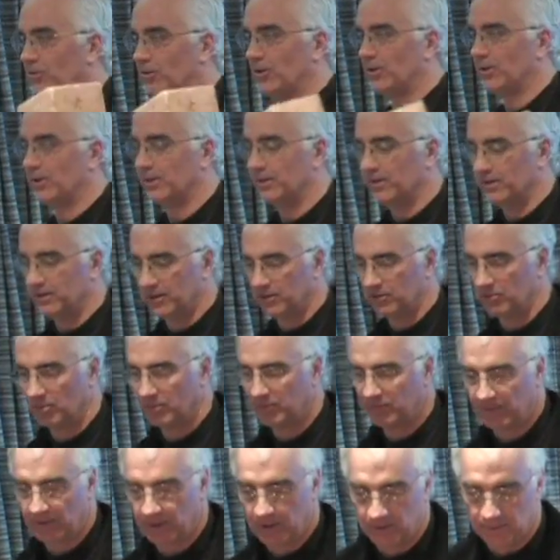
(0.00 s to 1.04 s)
show you that this
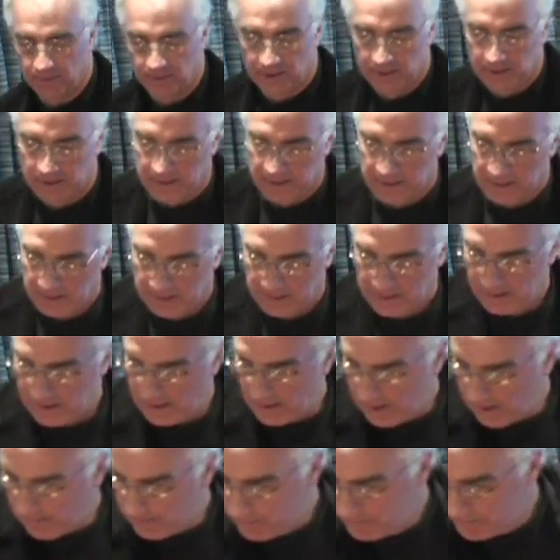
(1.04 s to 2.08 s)
will float.
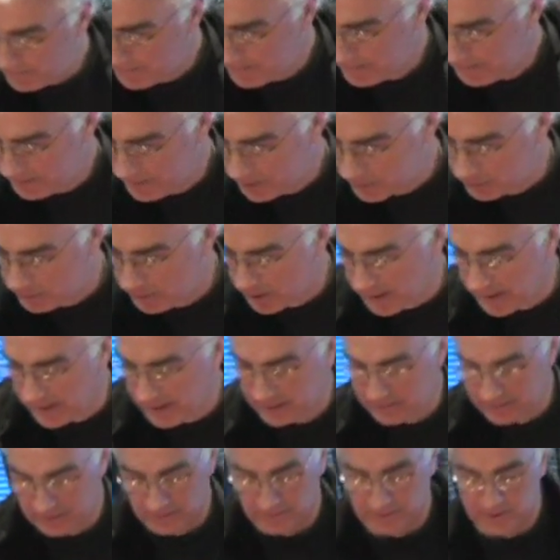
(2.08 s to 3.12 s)
This
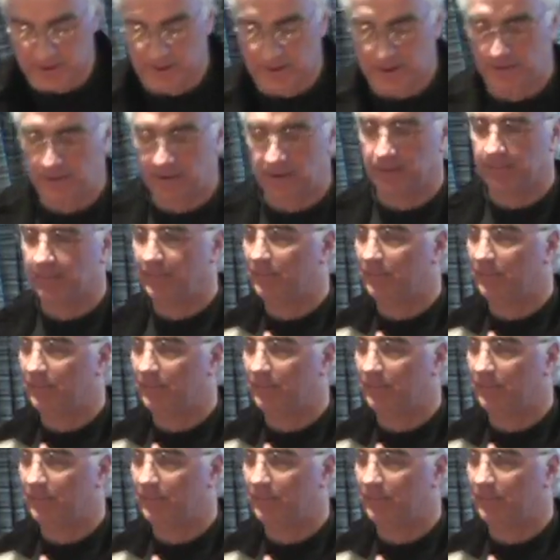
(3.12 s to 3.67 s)
product is another